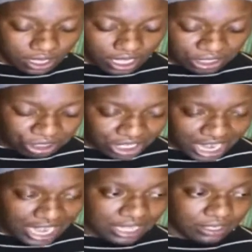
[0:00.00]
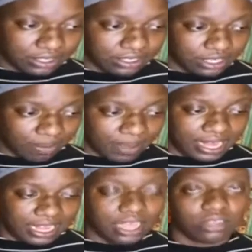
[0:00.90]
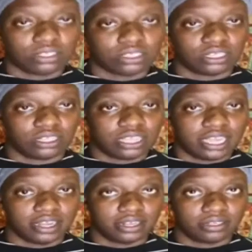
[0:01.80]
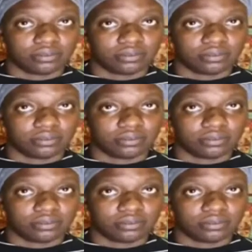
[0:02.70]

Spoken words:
Is Jay's somebody else still there?